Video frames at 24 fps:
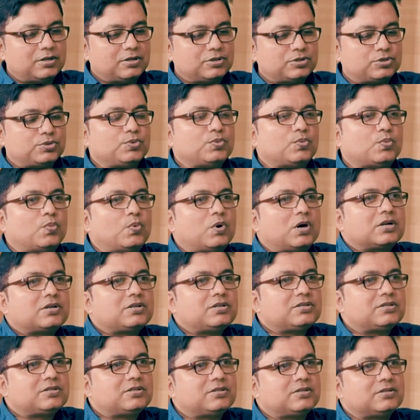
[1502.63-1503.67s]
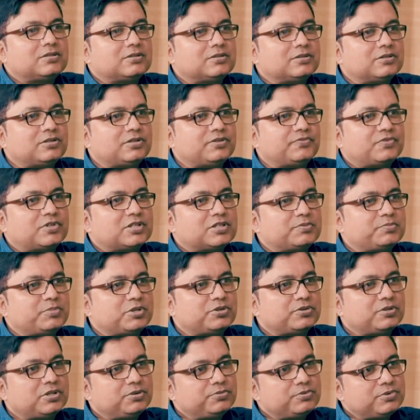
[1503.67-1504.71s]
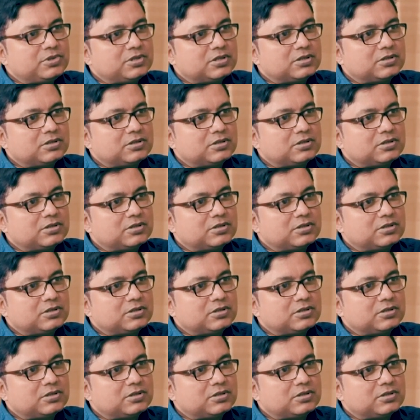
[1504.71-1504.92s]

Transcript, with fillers: So what is the difference between you